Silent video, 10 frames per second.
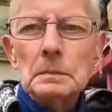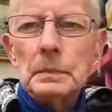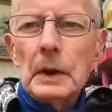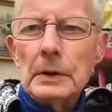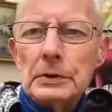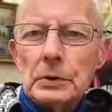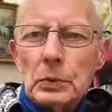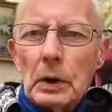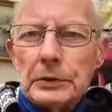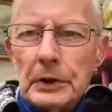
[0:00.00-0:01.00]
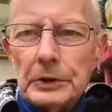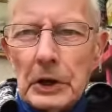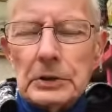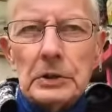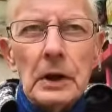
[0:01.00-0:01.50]
And this is what I said
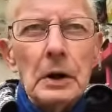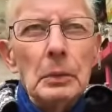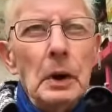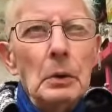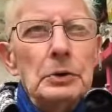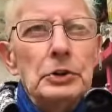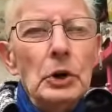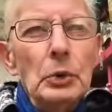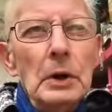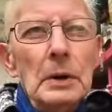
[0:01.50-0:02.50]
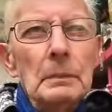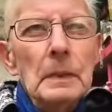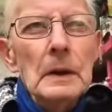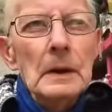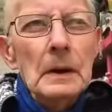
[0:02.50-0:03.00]
yesterday when I was shooting
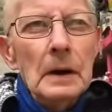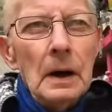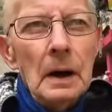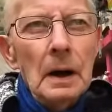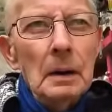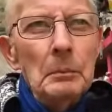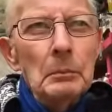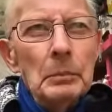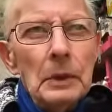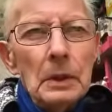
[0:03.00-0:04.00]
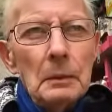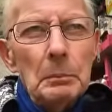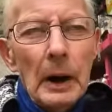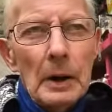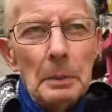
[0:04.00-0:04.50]
the
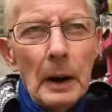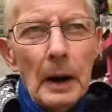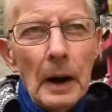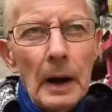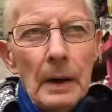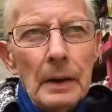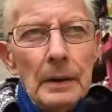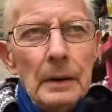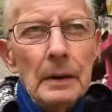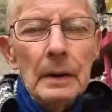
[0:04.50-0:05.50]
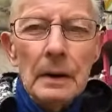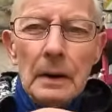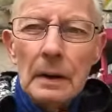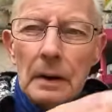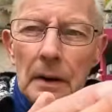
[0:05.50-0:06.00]
paper, and
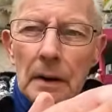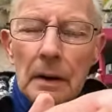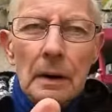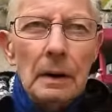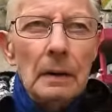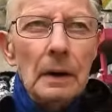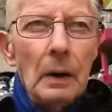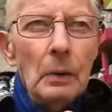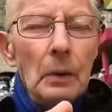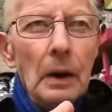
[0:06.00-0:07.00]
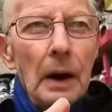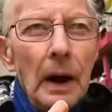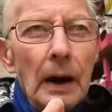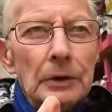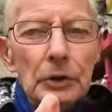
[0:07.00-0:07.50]
you know
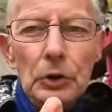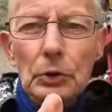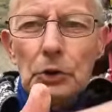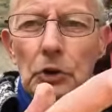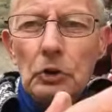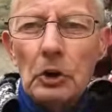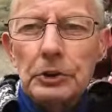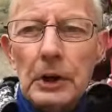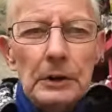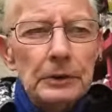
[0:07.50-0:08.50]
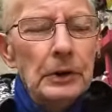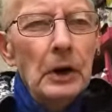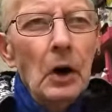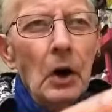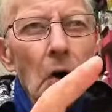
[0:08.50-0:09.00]
how to use your crosshairs
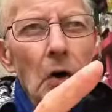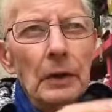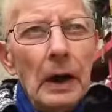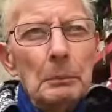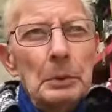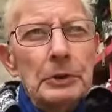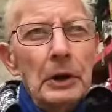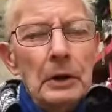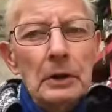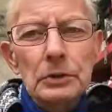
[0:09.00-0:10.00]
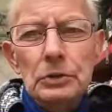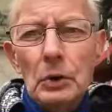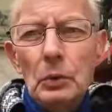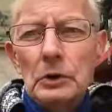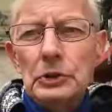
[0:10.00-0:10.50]
on that particular
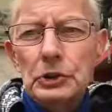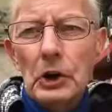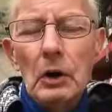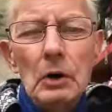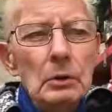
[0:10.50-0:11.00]
sort of shot.